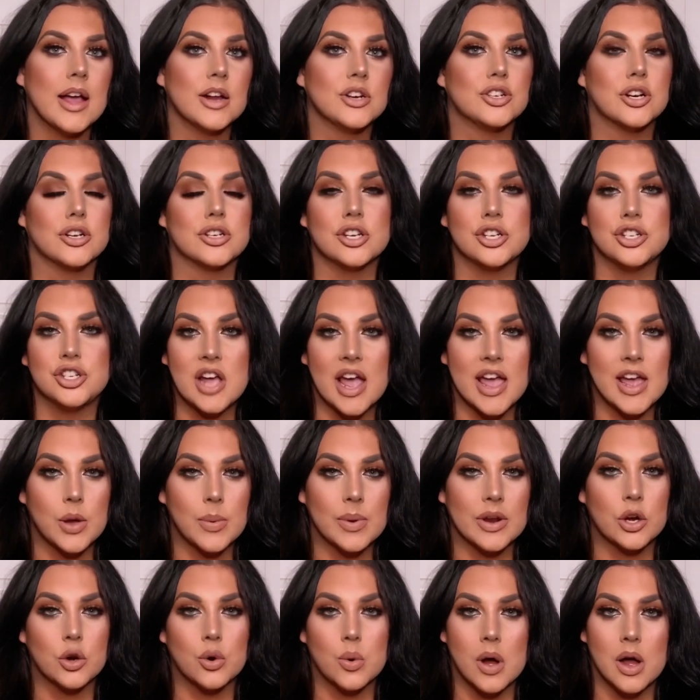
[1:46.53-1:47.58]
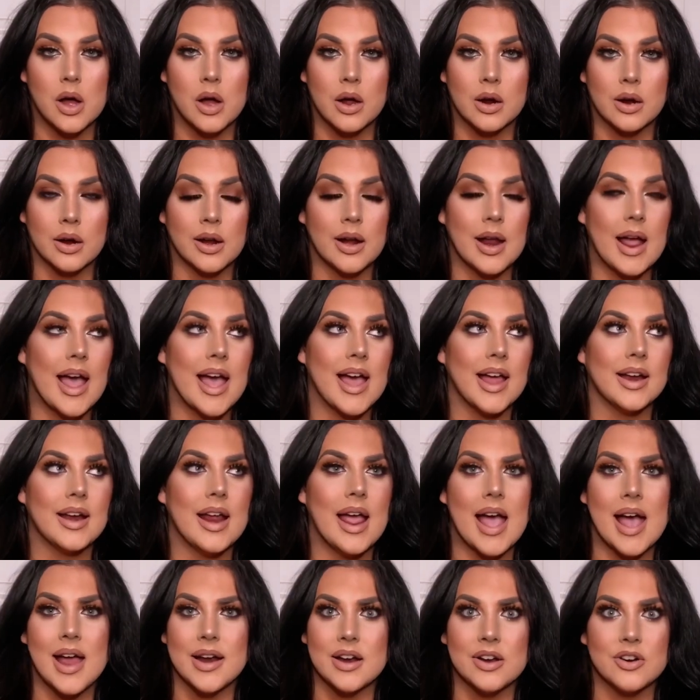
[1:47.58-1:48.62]
Dr. Jae Hyun Kwon and
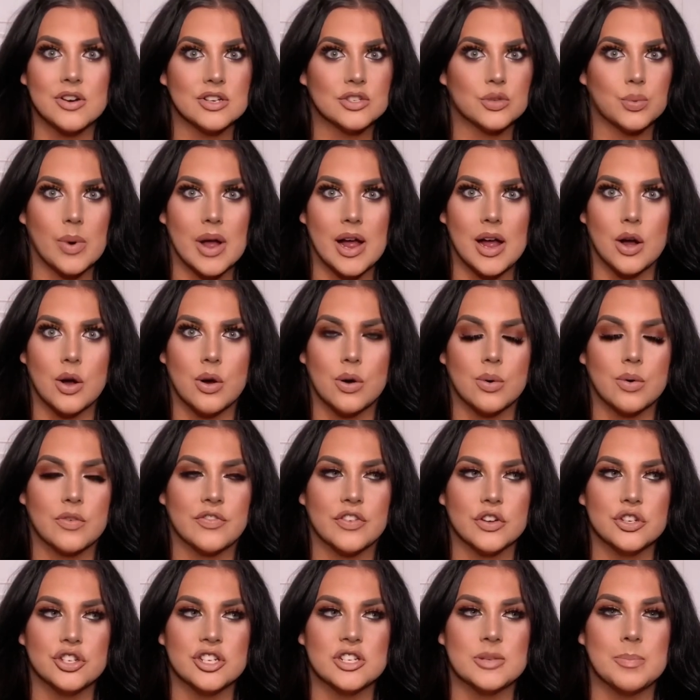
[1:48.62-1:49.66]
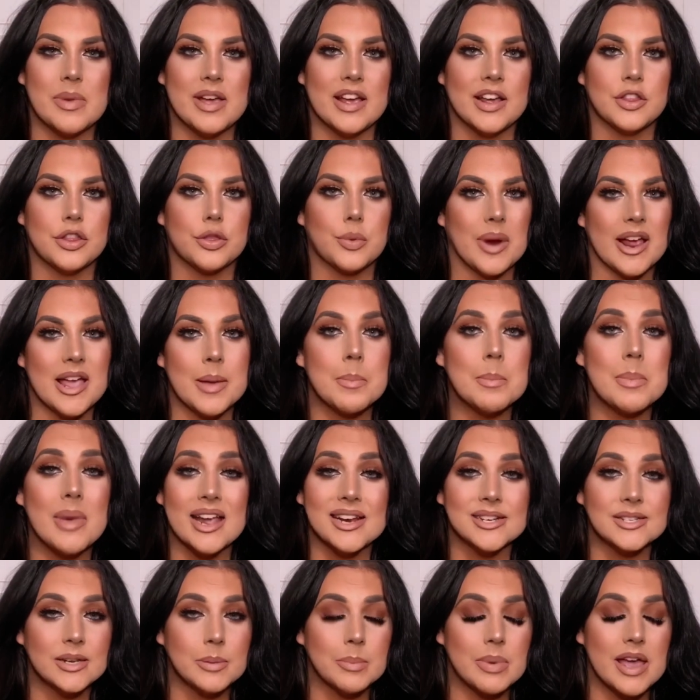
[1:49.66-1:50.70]
Anna as well for just being 3
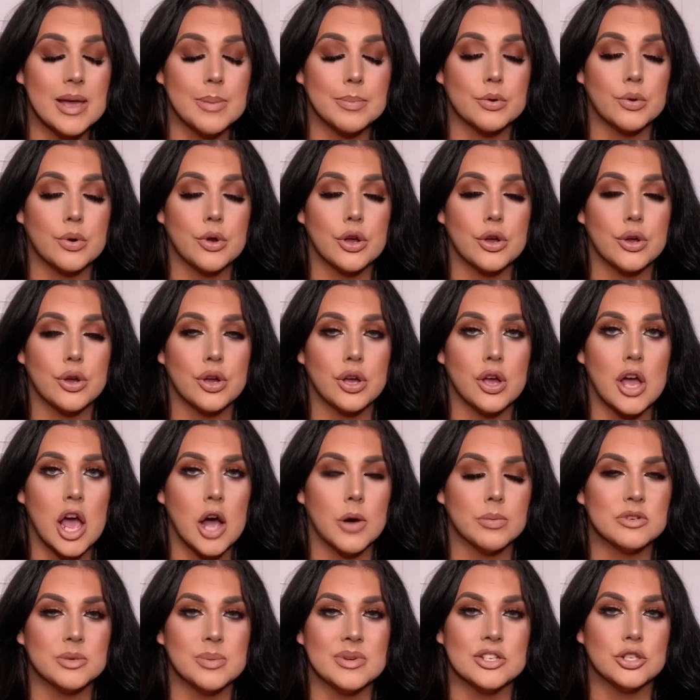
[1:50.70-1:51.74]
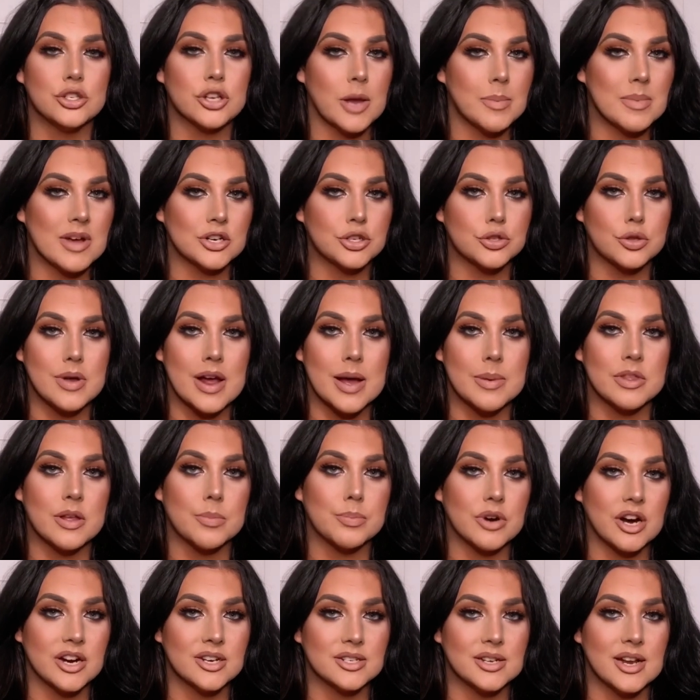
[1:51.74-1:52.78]
amazing people who helped me so much throughout the
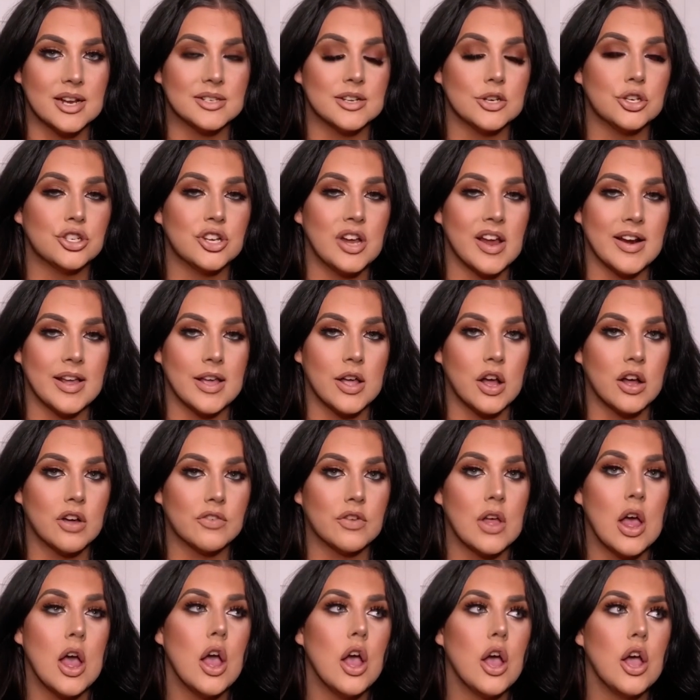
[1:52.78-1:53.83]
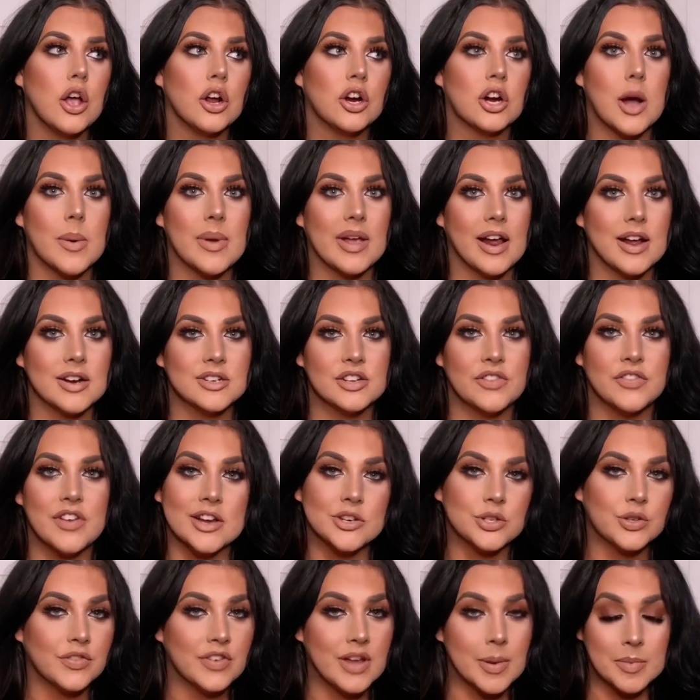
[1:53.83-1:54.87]
process and journey of going under
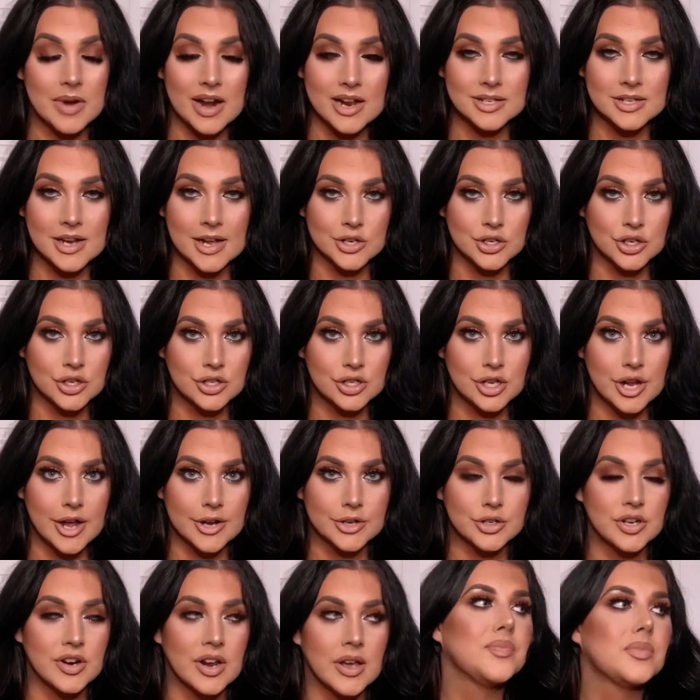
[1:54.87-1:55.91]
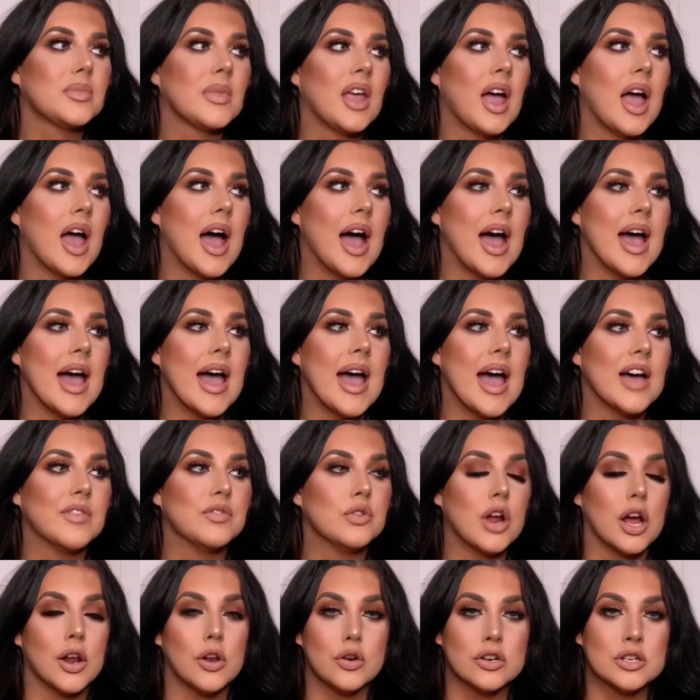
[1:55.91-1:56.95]
facial feminization surgery. I have
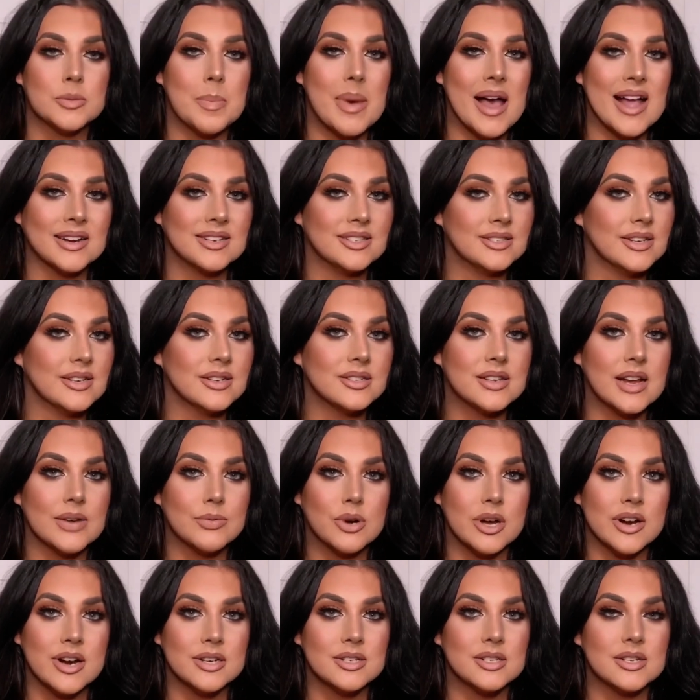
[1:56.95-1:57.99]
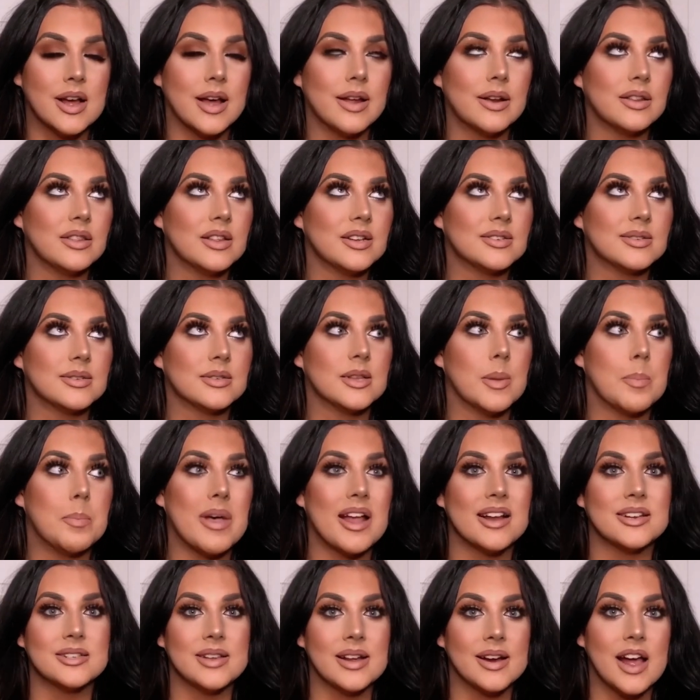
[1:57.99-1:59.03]
not looked back since I've got it done. This is the
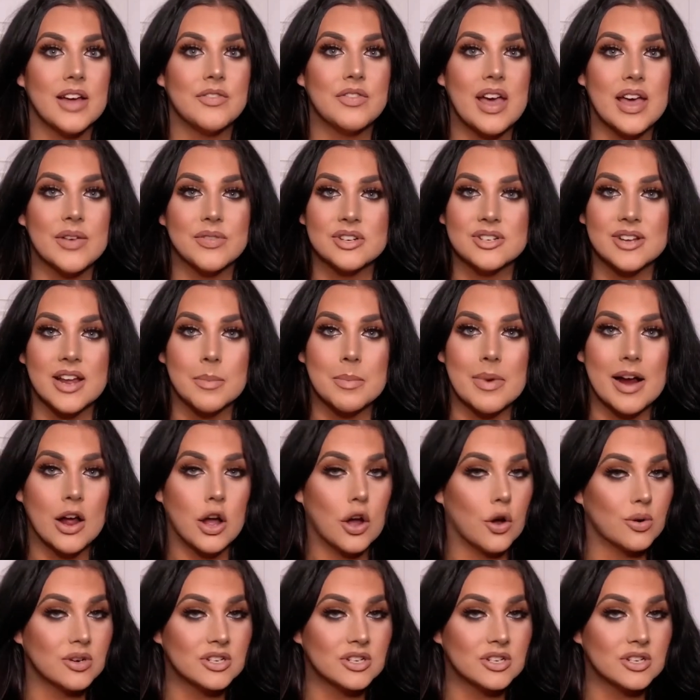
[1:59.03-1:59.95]
best thing I've ever done in my whole